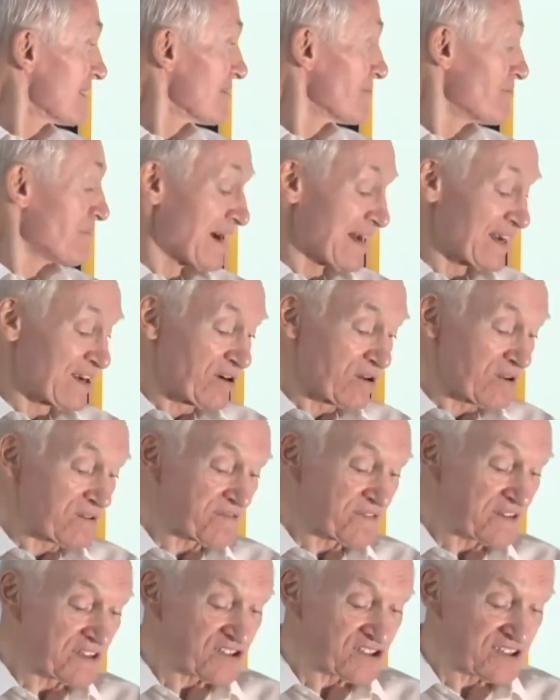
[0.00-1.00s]
My
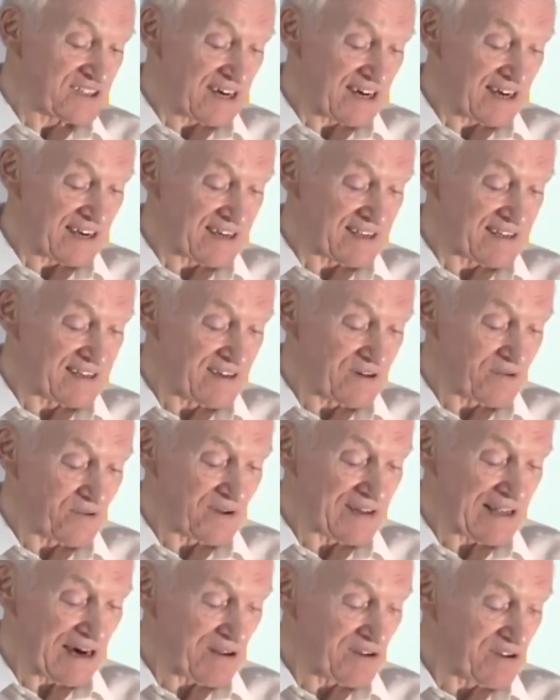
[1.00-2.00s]
goldfish died
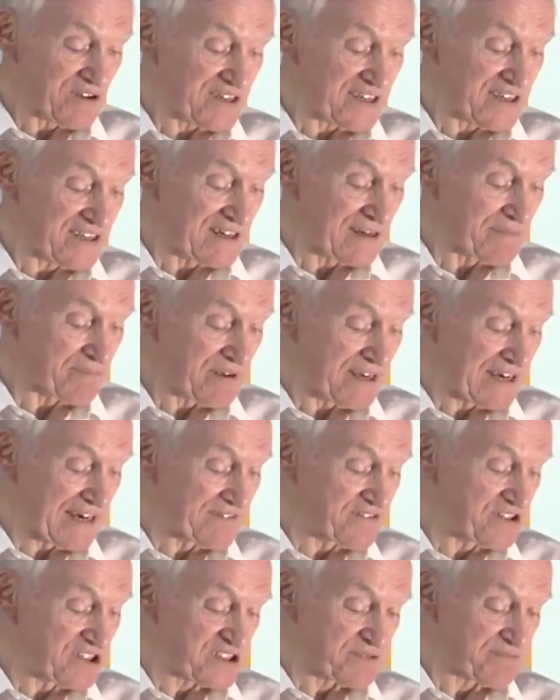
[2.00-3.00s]
without looking up, and I've
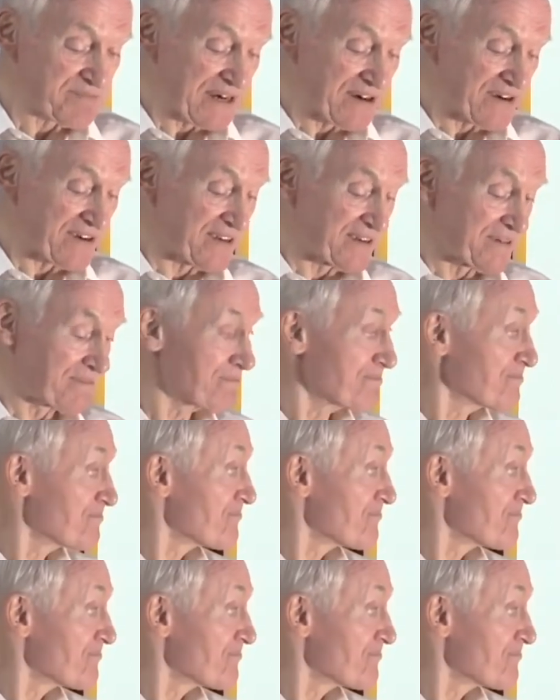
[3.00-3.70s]
just buried him.